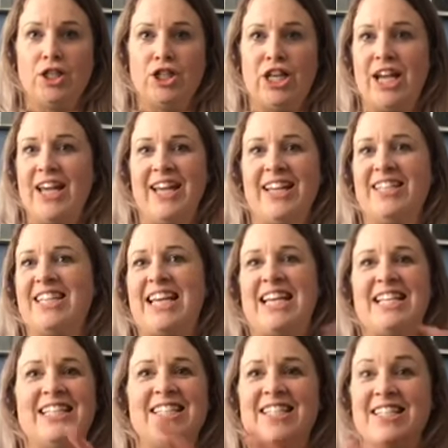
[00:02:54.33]

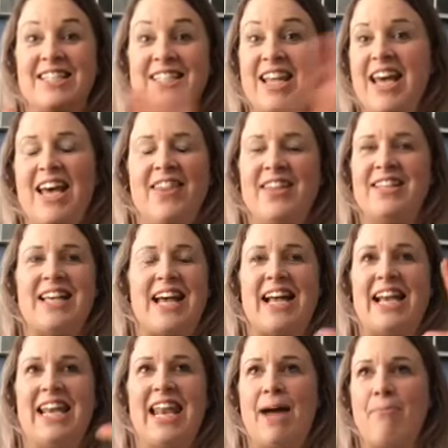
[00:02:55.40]
She's just this
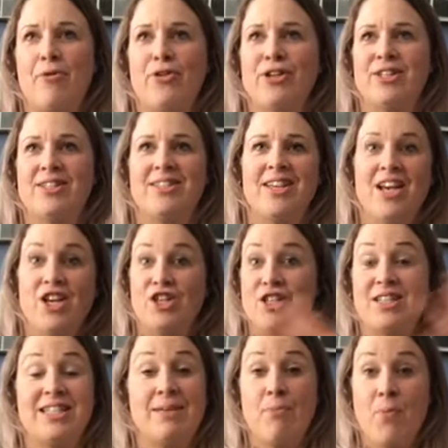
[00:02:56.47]
glamorous,
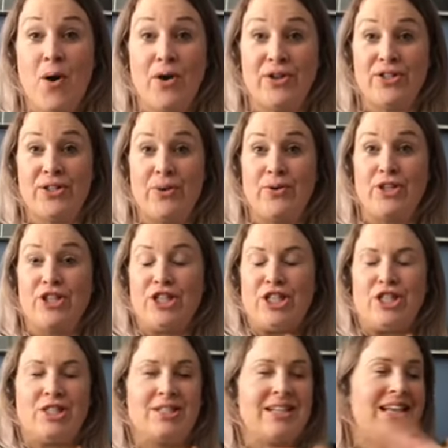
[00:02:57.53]
she's a Slimming World consultant, she's
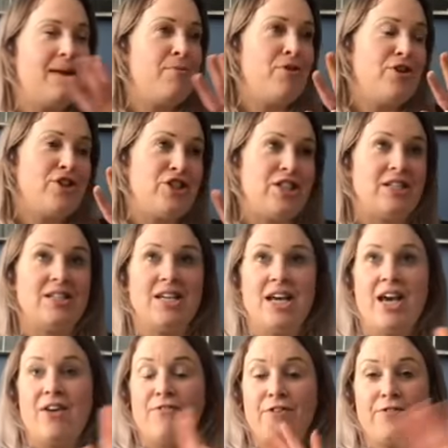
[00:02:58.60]
just glamorous. She did
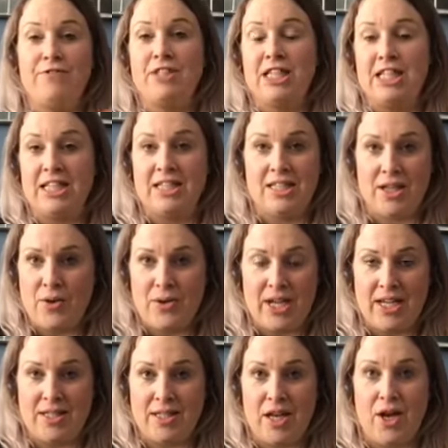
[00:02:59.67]
15 so
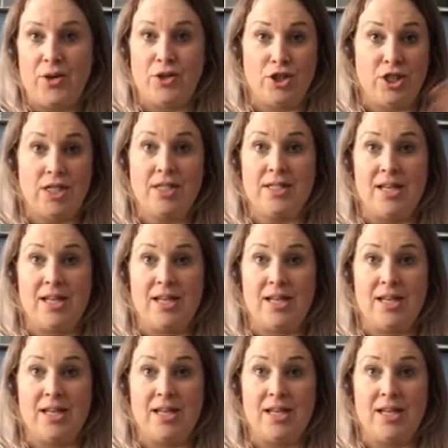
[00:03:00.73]
years ago, she did